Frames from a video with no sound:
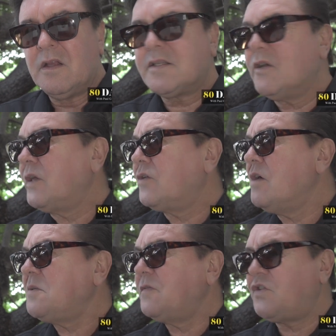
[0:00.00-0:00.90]
So in
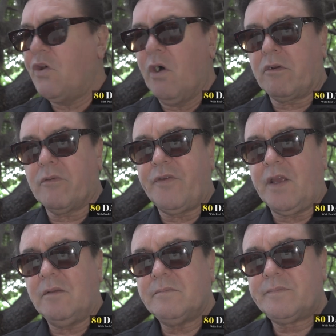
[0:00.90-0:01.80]
terms of
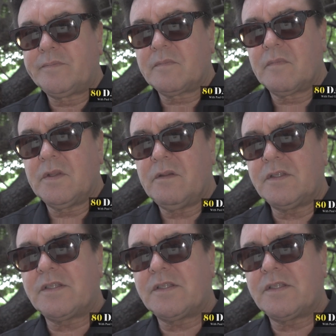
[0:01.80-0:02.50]
geography, the